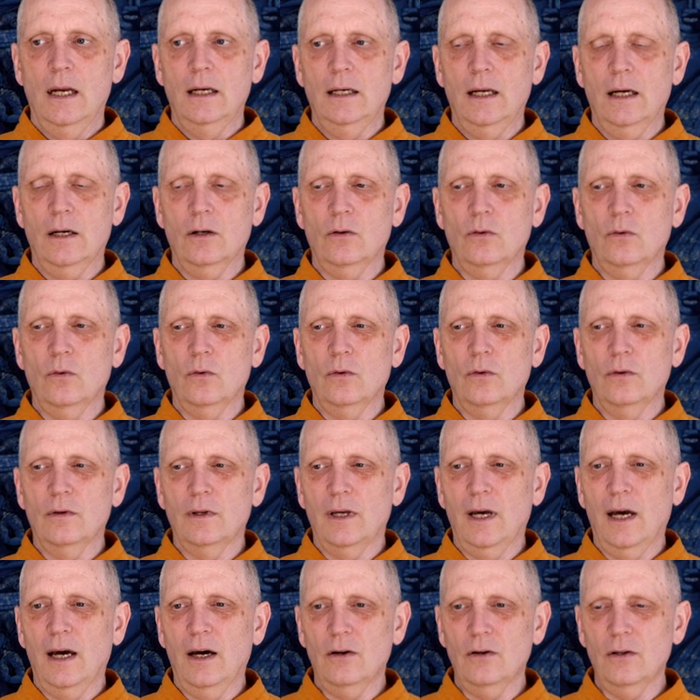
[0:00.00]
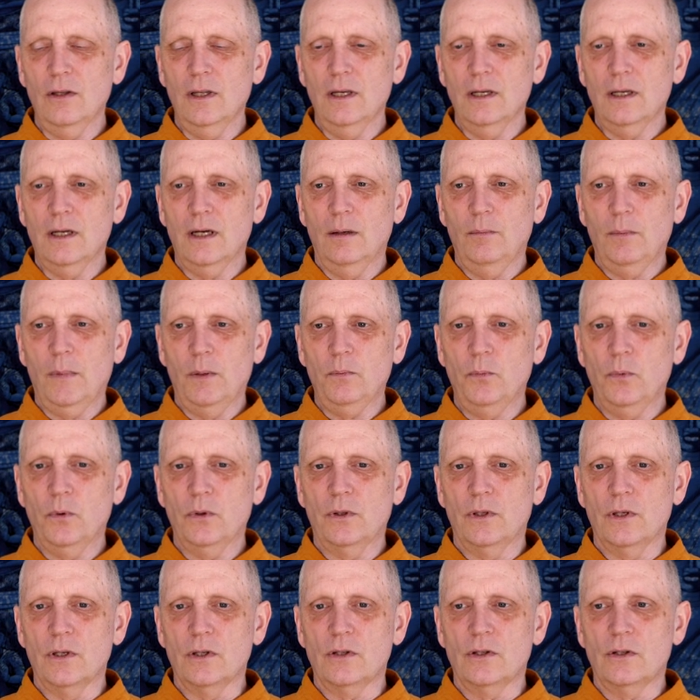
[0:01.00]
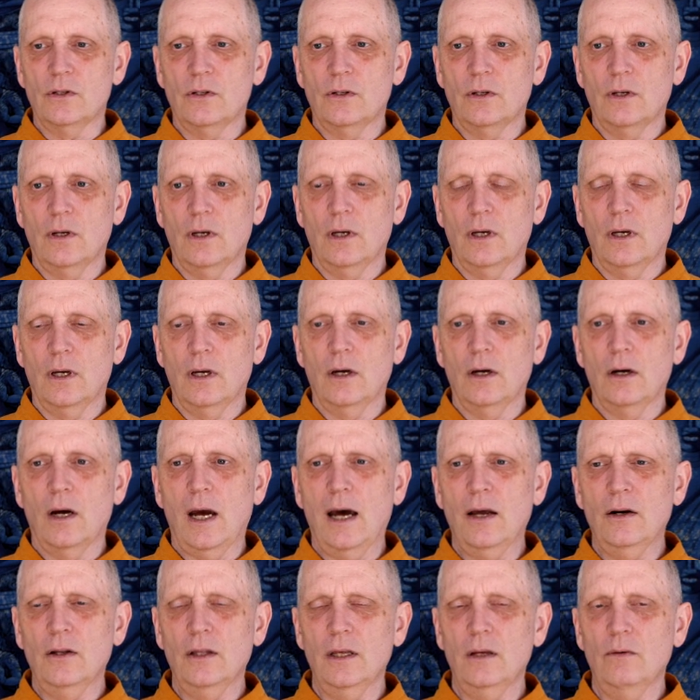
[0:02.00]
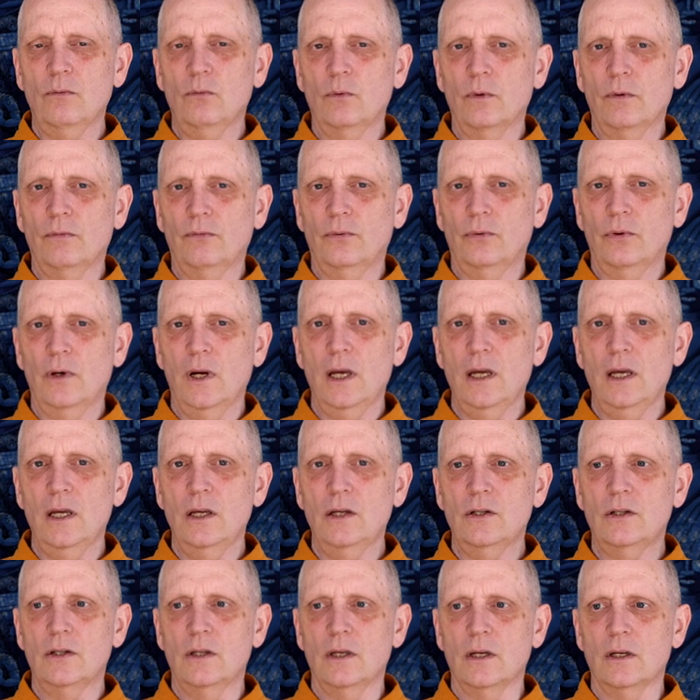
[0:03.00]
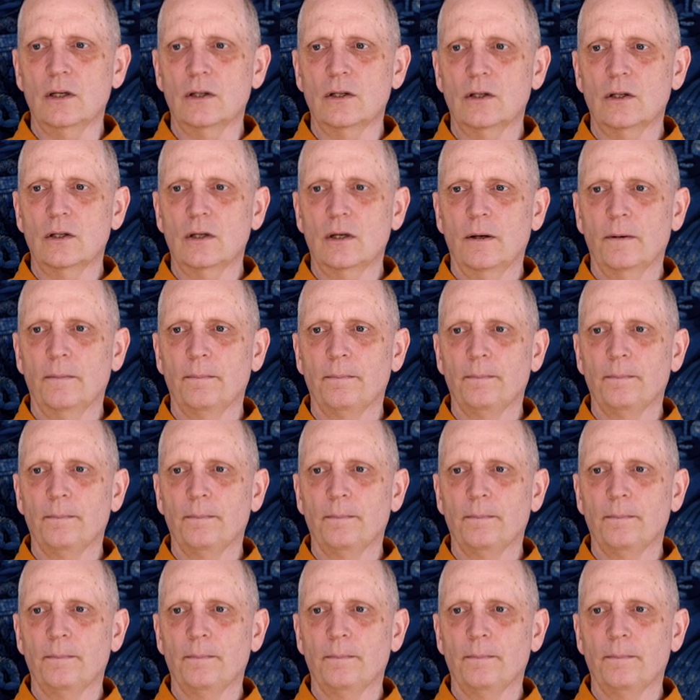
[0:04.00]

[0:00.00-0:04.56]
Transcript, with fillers: Now, how do they come up with this? How do they rephrase this?